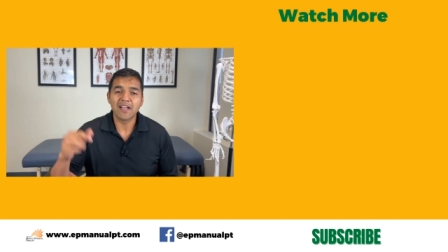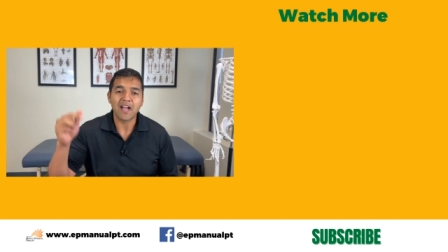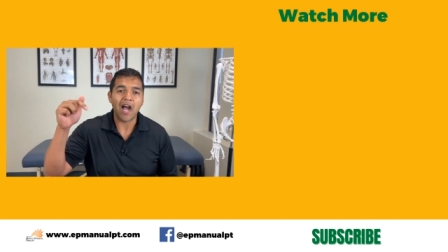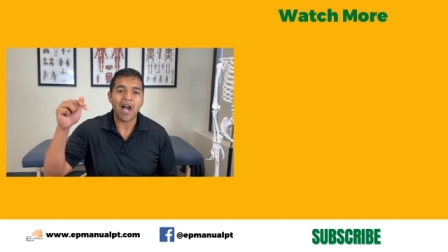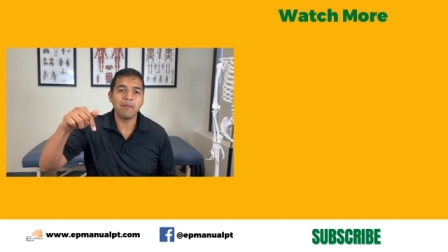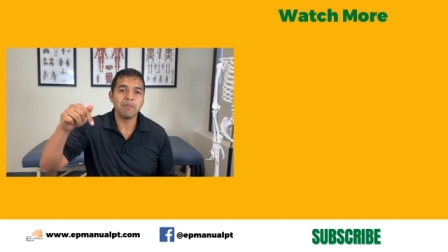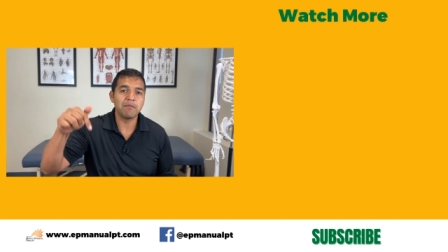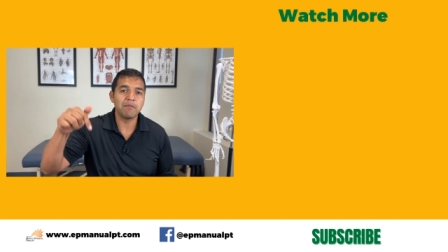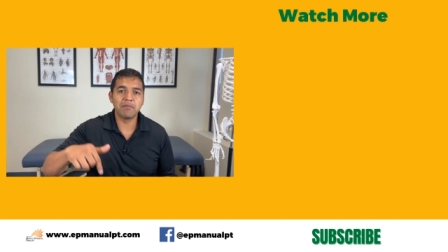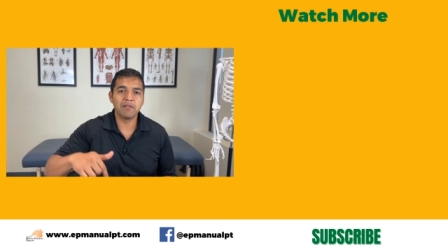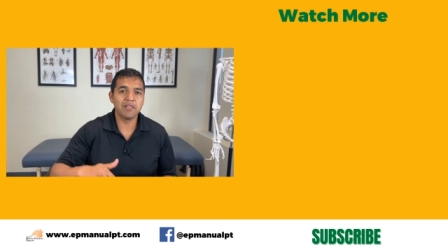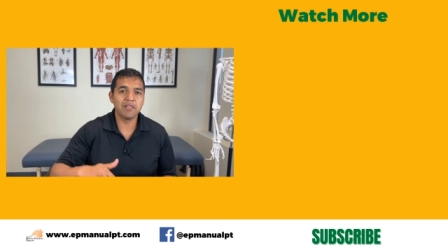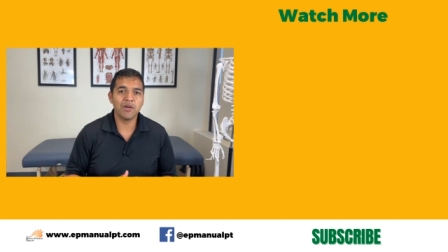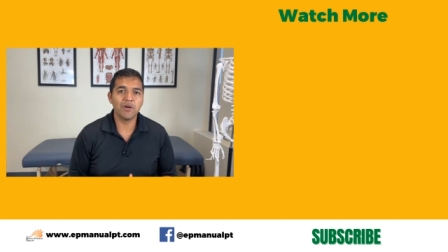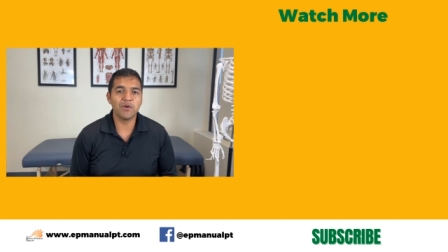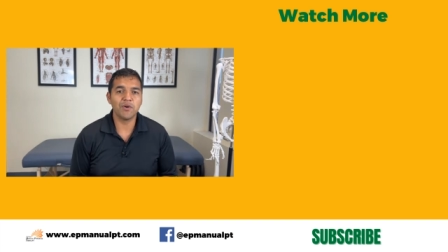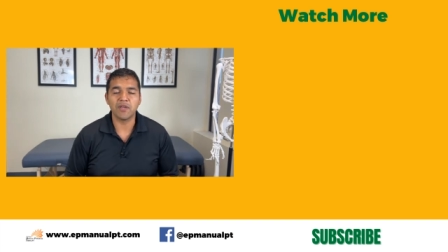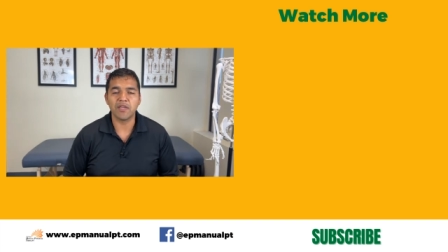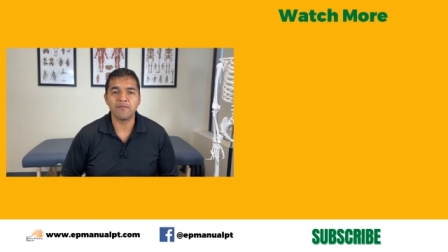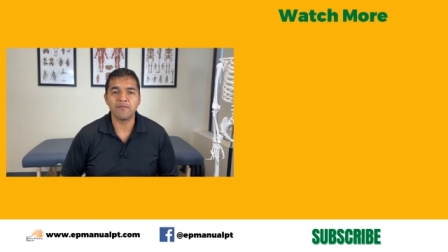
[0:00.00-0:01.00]
Comment
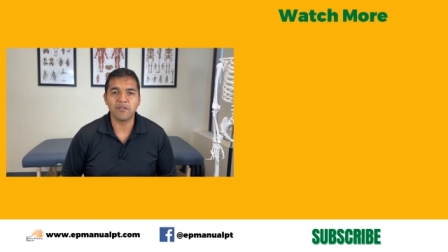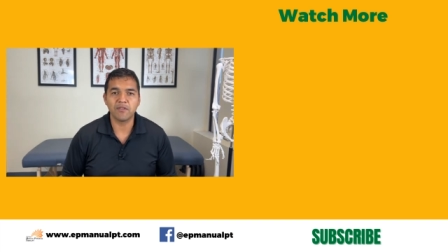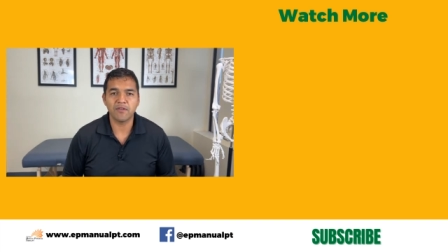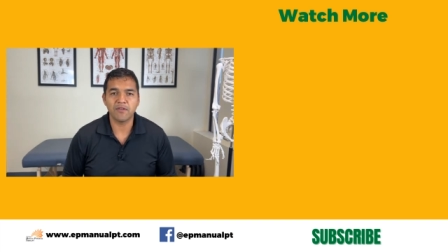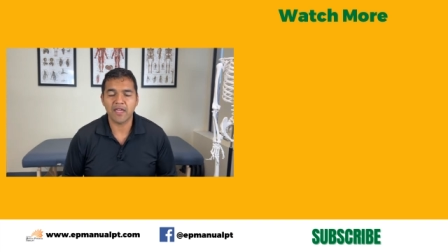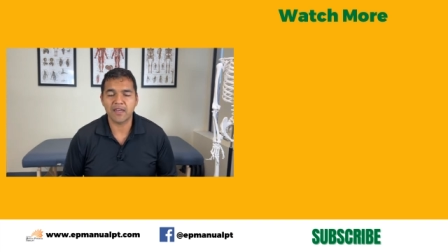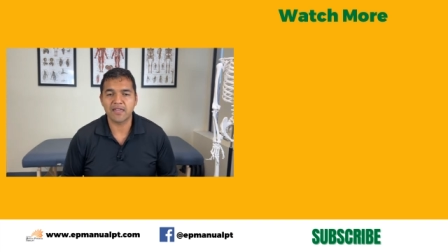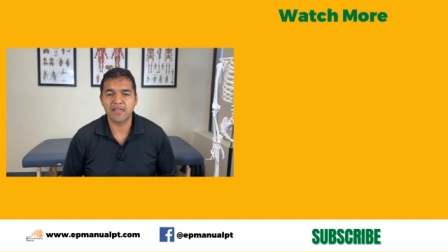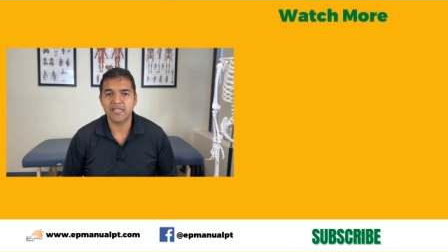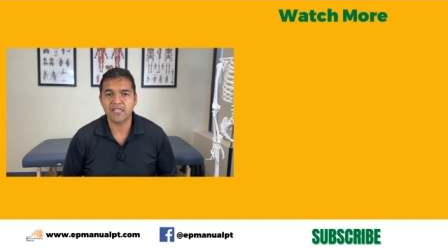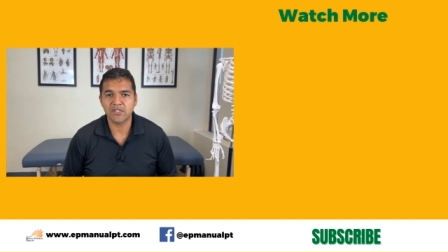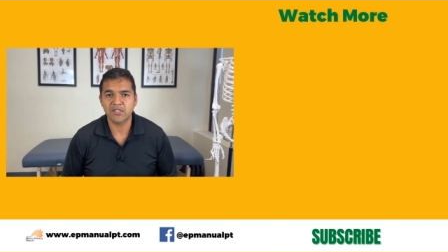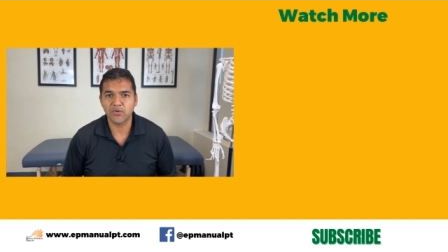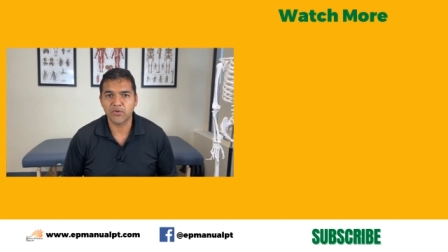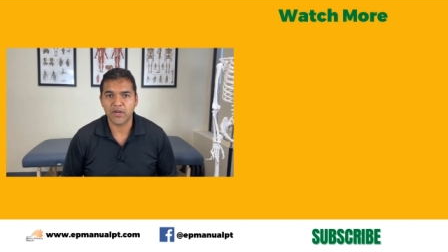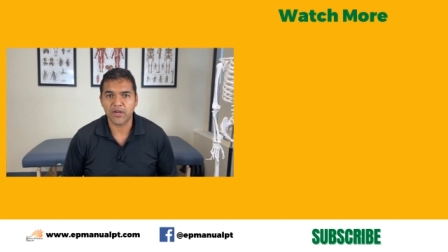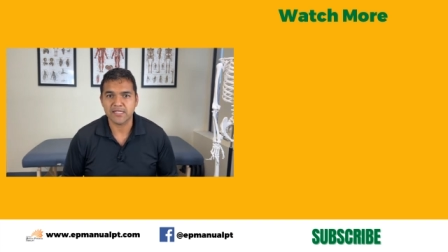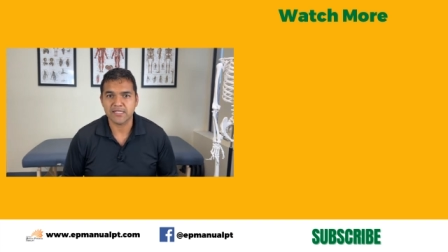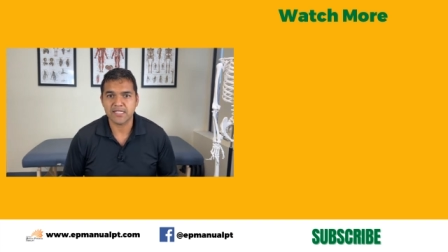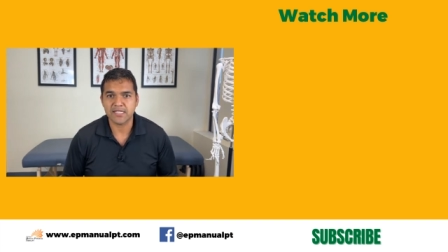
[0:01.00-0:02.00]
below if you had any
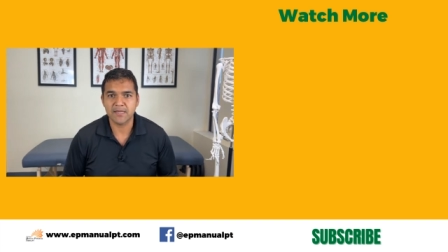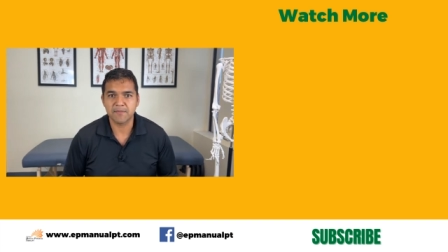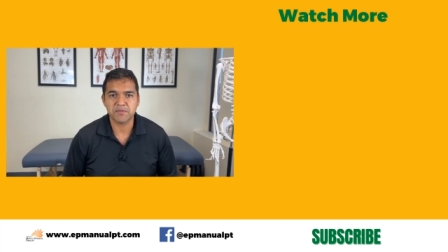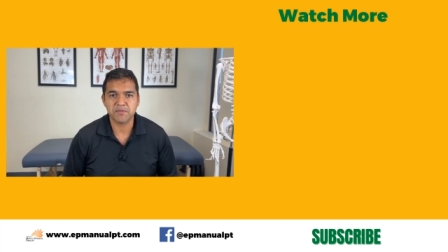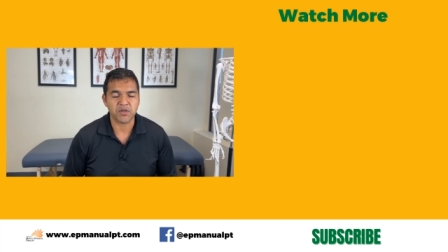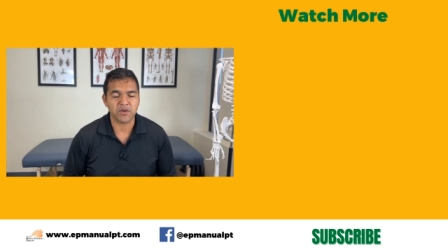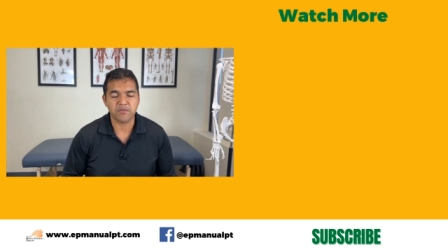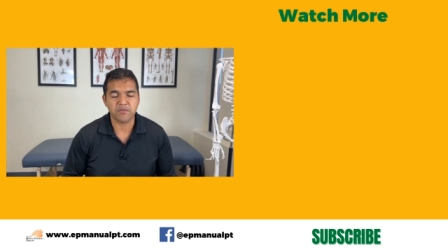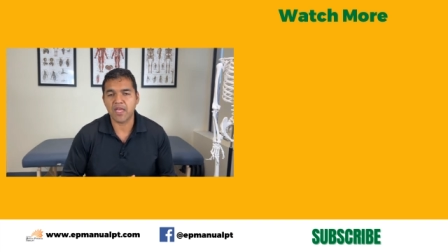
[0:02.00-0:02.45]
great tips